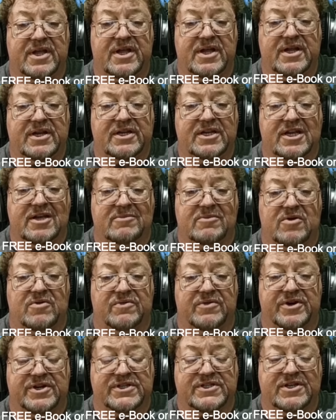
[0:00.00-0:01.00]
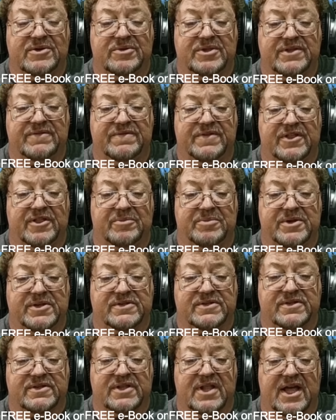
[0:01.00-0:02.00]
to come over and see what the
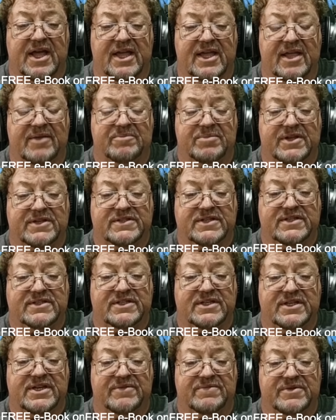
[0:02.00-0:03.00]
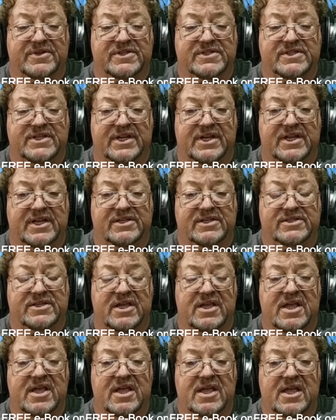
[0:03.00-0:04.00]
Philippines is like. And plus they see different cities
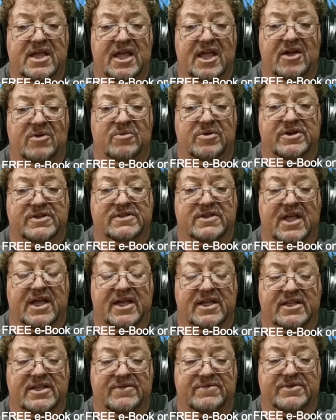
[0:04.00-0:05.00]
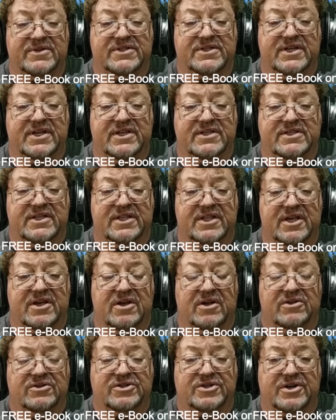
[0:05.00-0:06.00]
and what it's like in different cities and the
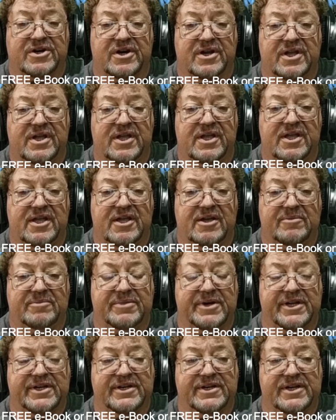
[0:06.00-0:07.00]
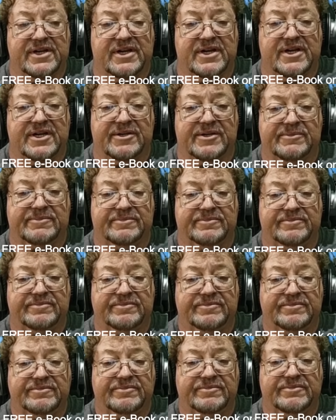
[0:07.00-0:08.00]
culture. But
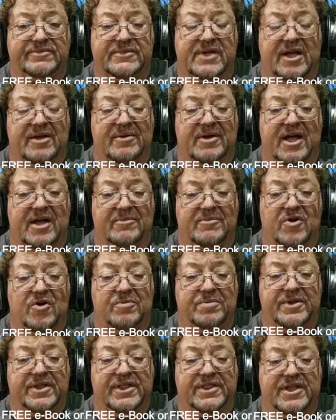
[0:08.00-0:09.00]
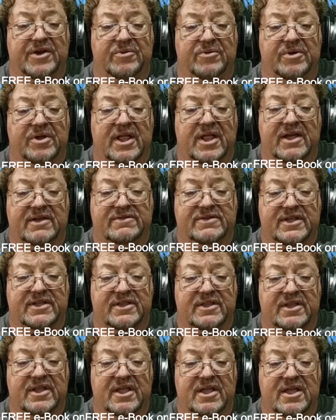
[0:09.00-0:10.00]
I'm hoping that they realize that
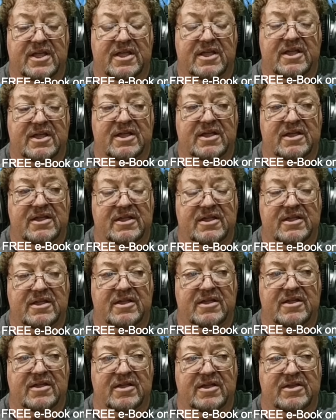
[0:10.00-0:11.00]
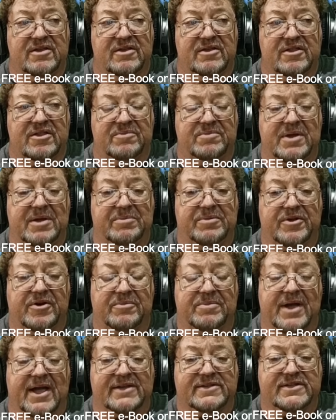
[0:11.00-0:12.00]
the people that are
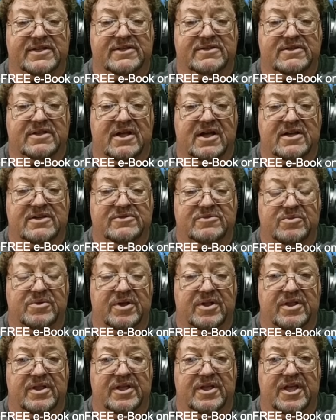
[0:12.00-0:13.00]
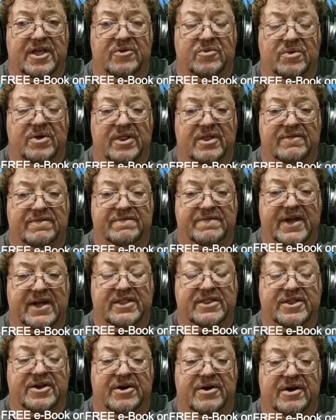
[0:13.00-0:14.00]
passing these laws will
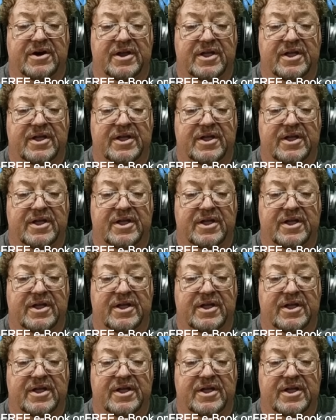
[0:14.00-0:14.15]
affect their